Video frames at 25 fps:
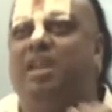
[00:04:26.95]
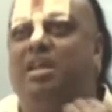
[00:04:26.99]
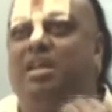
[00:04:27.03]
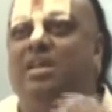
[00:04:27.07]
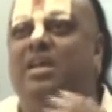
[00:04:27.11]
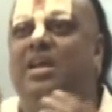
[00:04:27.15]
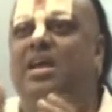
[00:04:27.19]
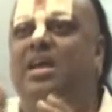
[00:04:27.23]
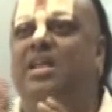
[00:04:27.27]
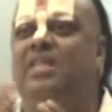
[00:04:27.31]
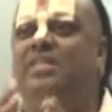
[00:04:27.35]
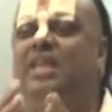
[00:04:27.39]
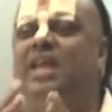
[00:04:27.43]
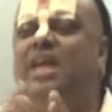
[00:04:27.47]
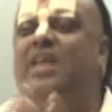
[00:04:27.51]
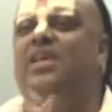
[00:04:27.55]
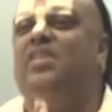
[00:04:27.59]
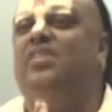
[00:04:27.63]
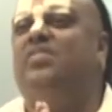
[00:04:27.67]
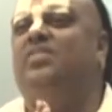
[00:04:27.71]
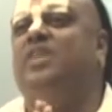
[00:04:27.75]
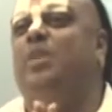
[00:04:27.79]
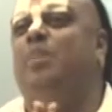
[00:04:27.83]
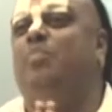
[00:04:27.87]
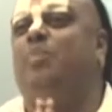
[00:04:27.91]
Whenever
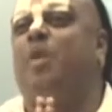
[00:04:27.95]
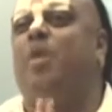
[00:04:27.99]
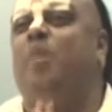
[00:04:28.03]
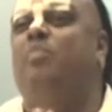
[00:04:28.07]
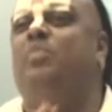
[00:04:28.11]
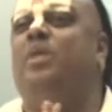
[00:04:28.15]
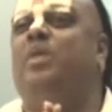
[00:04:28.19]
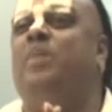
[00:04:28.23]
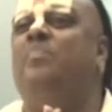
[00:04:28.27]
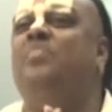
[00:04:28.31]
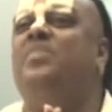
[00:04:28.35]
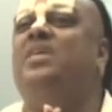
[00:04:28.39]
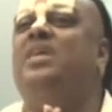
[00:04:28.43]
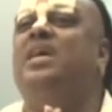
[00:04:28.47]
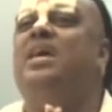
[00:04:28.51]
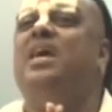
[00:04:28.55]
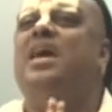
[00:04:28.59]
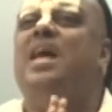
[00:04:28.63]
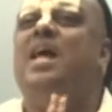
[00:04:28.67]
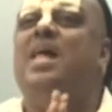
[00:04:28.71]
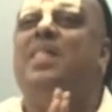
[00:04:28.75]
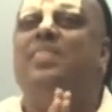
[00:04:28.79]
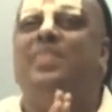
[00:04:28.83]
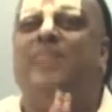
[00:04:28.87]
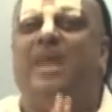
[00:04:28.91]
there is a
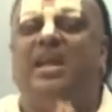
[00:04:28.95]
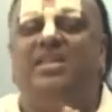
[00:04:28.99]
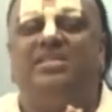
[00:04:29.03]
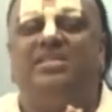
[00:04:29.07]
problem,